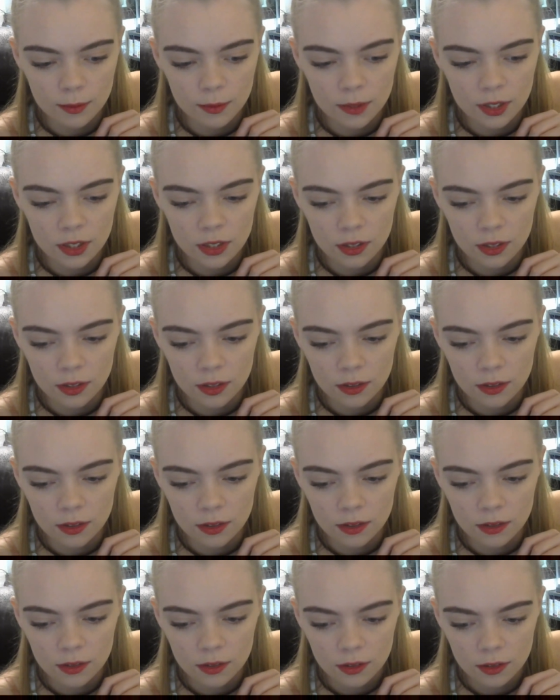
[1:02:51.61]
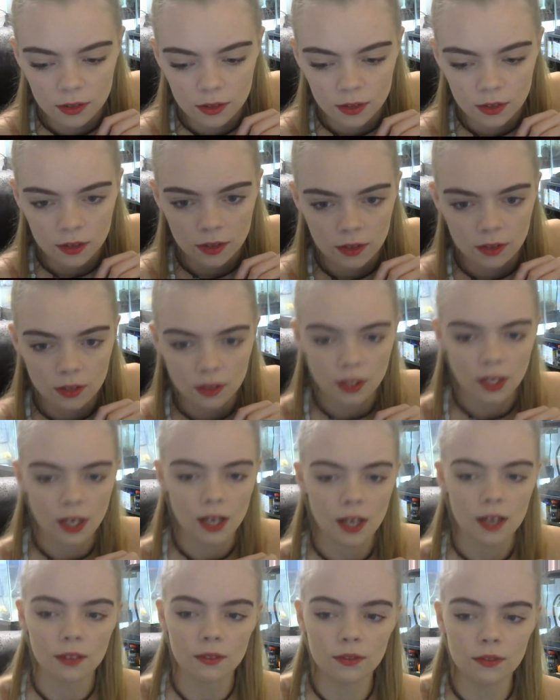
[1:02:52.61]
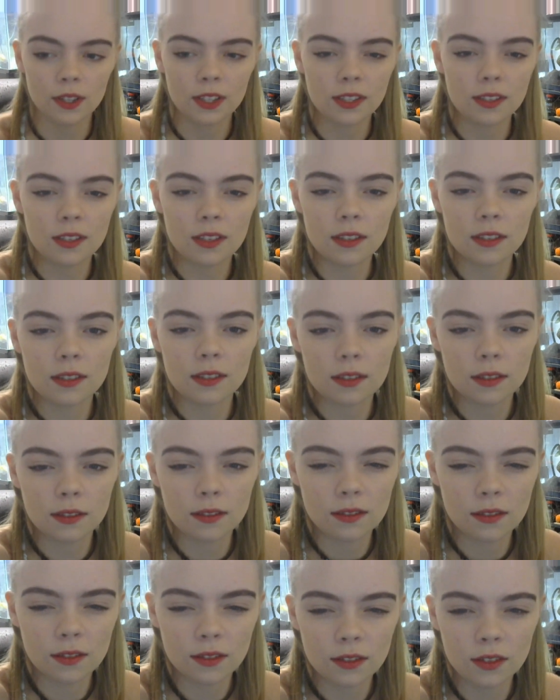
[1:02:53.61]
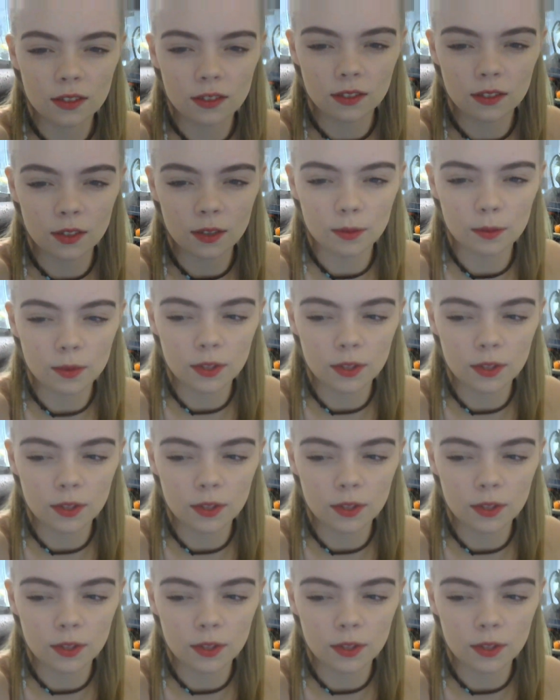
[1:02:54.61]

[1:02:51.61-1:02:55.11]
Let me just kind of fix this just a little